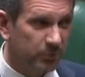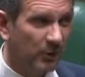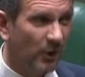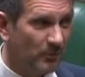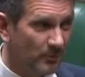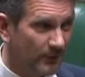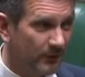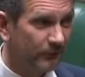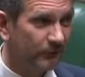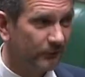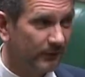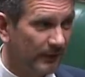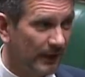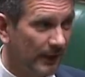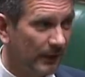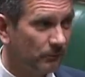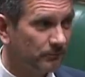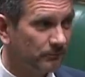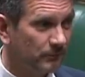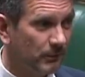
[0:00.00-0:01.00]
The Prime Minister
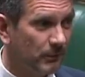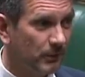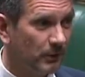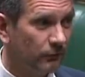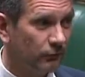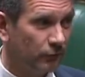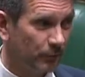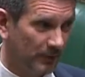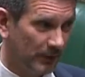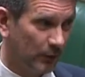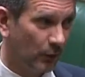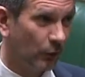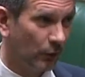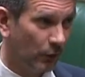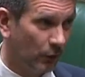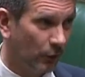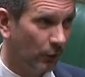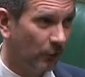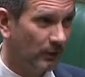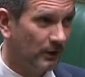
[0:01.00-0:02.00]
now should be
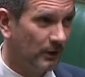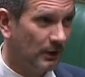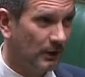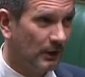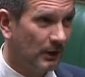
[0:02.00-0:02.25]
long gone.